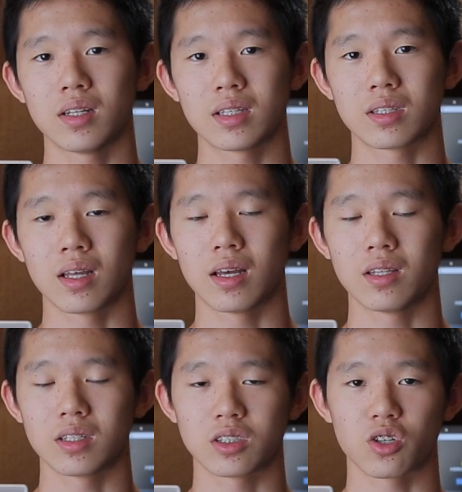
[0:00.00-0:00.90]
the link
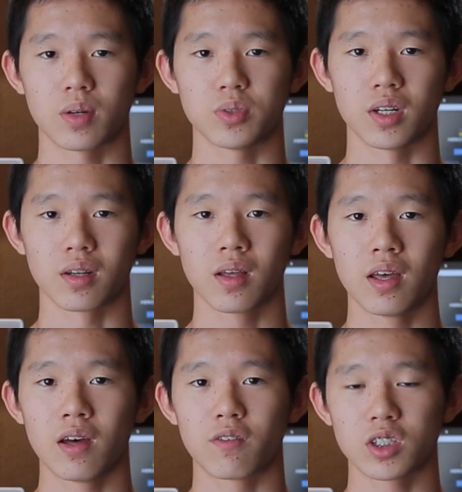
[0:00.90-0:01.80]
in the description.
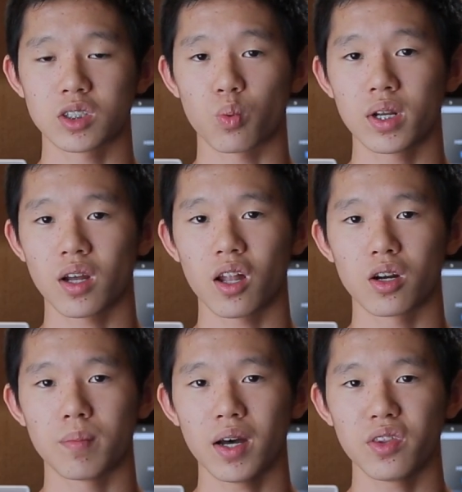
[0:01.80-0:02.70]
For just
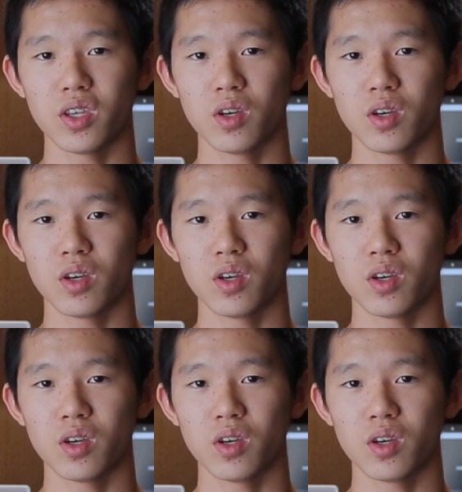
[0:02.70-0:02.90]
$1 a month,